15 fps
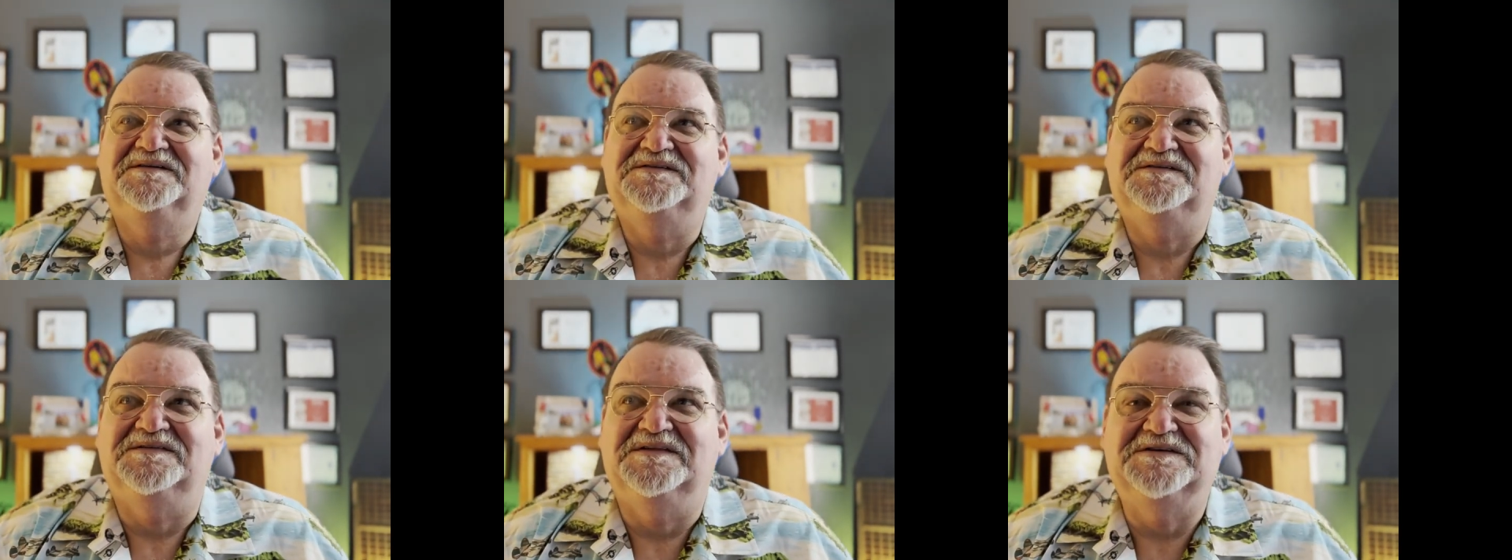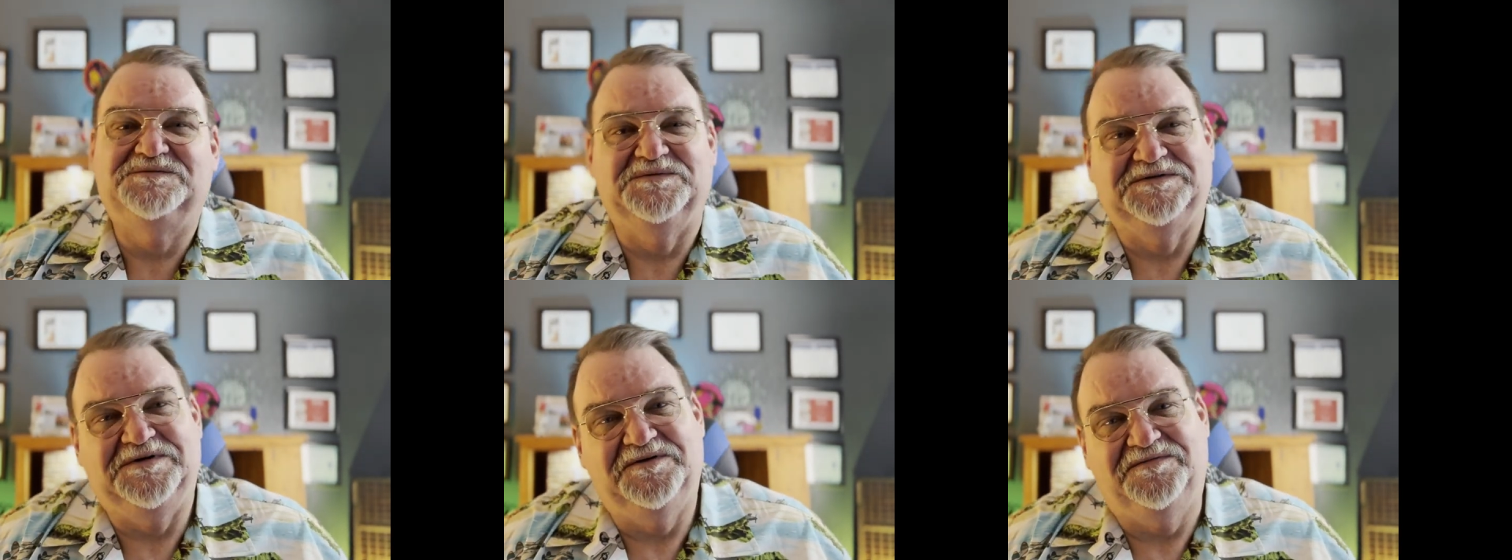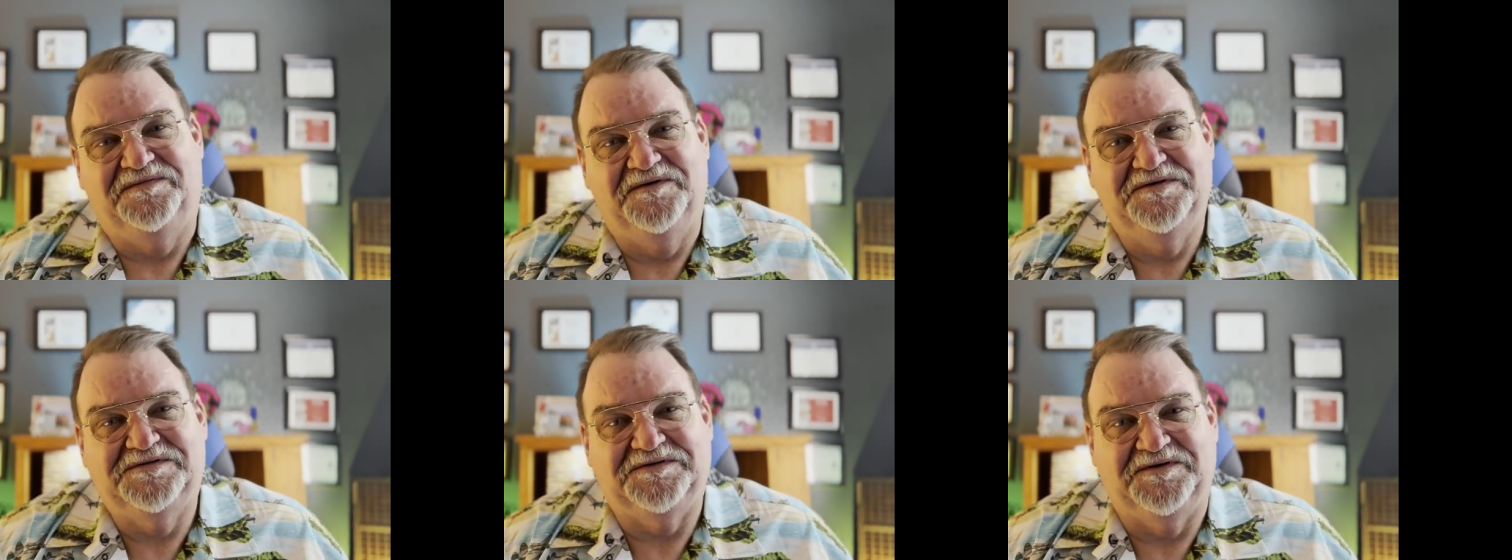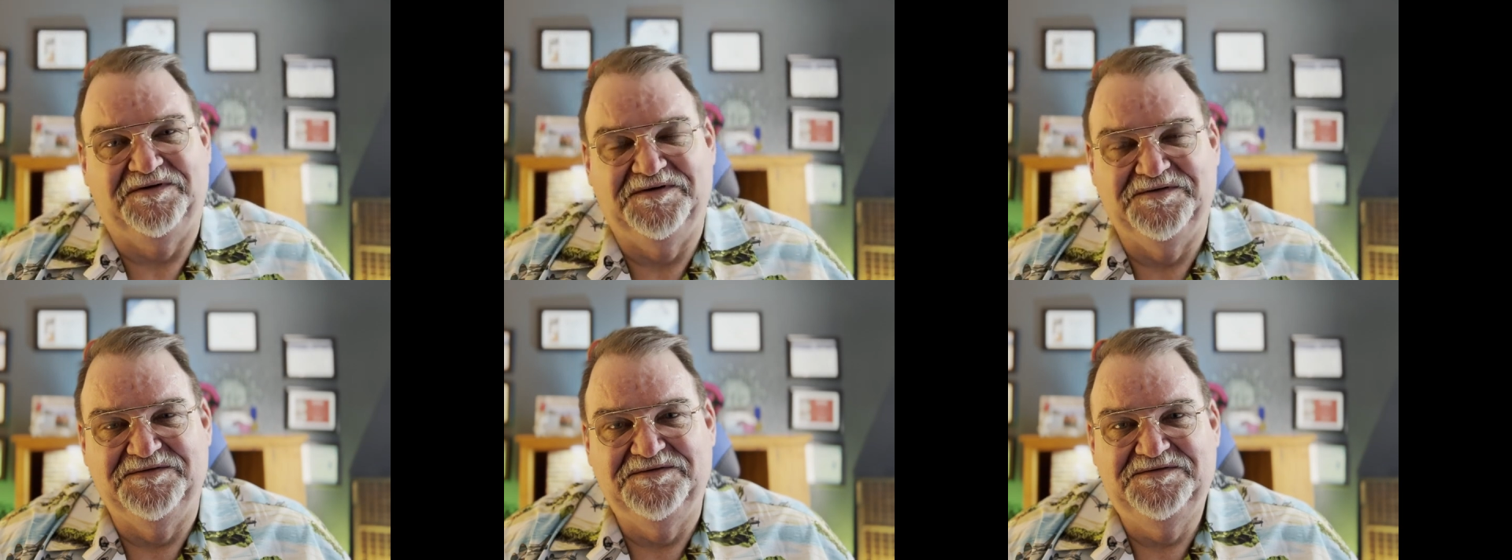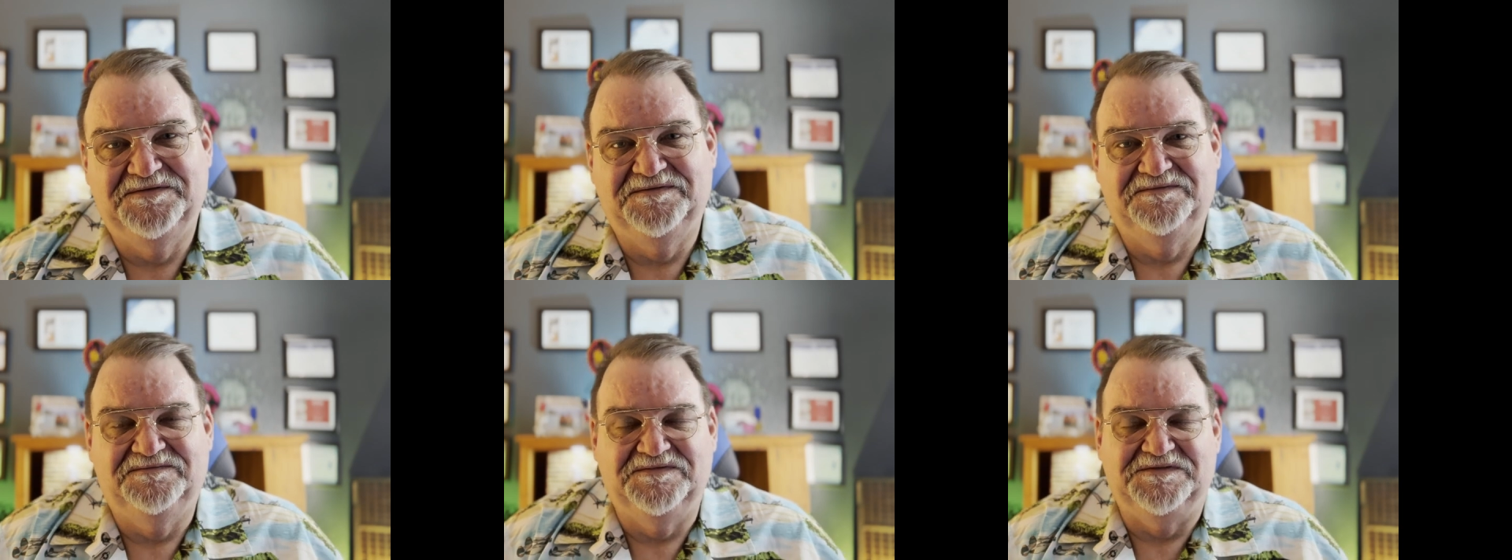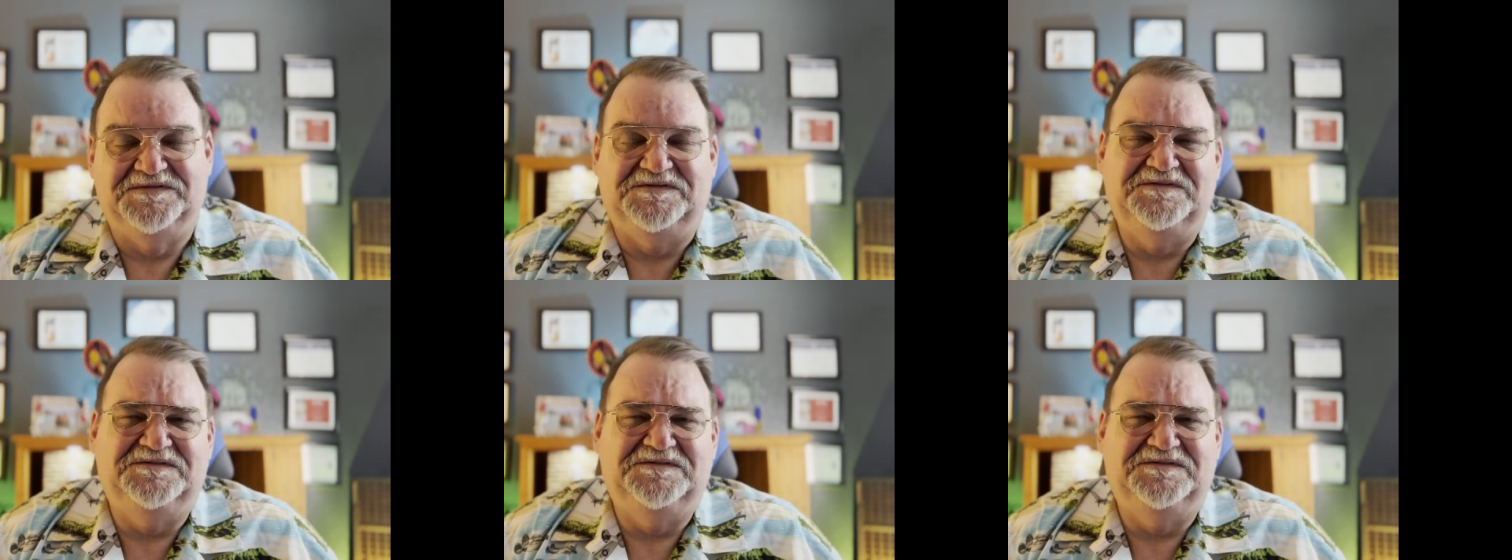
this was her first cruise, and she